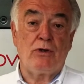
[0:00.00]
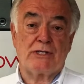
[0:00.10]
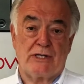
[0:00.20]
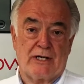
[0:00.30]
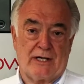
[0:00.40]
the
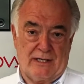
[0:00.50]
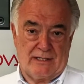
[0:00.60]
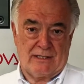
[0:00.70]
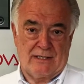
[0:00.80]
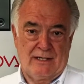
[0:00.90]

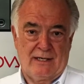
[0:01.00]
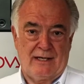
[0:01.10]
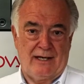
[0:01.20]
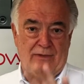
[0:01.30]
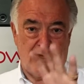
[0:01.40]
circuits
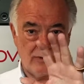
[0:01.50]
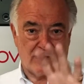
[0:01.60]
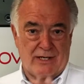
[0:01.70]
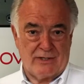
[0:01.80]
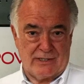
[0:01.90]
in those
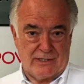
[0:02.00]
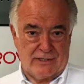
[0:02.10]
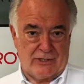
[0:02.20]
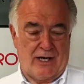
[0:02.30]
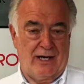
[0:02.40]

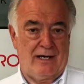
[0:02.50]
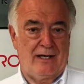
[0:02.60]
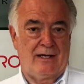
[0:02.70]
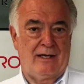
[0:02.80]
countries, China,